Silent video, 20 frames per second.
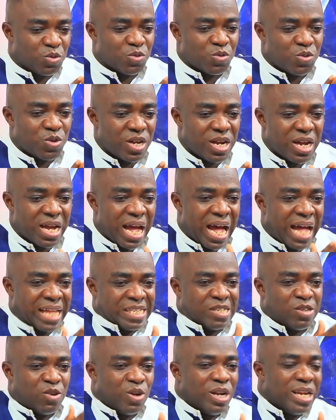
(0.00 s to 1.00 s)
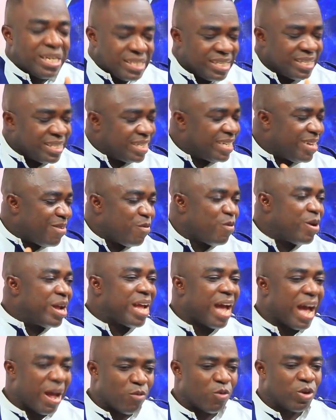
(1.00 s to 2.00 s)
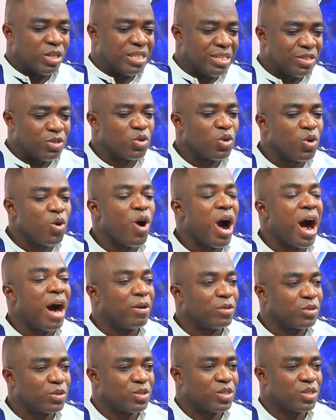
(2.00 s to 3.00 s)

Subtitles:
to articulate it the way I want it to go out.